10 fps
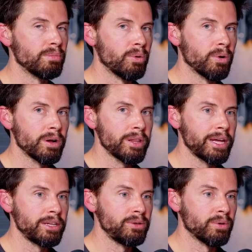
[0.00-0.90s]
the more
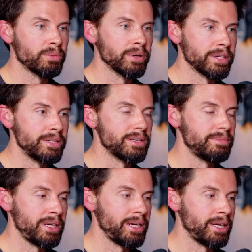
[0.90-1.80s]
that you are willing to
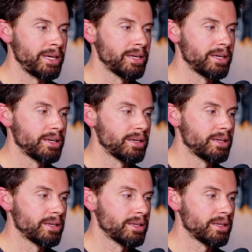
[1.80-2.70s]
be
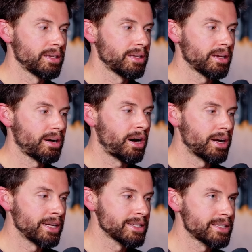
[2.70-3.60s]

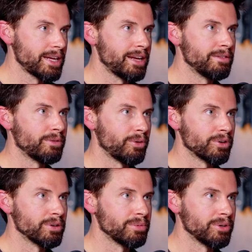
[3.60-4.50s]
honest and
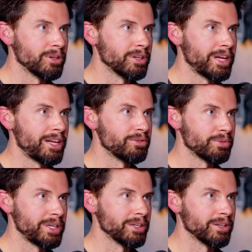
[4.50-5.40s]
vulnerable and
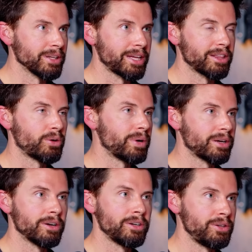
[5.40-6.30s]
real, like the
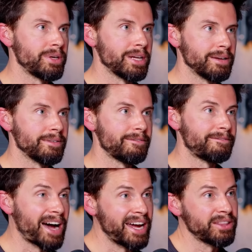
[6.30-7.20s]
quicker you can
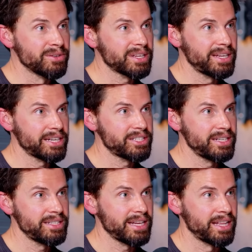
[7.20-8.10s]
find those
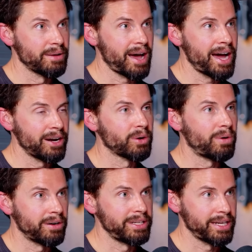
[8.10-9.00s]
connections and the higher
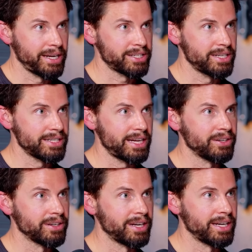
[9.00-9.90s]
quality connections that
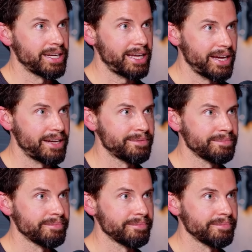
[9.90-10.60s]
you're going to get.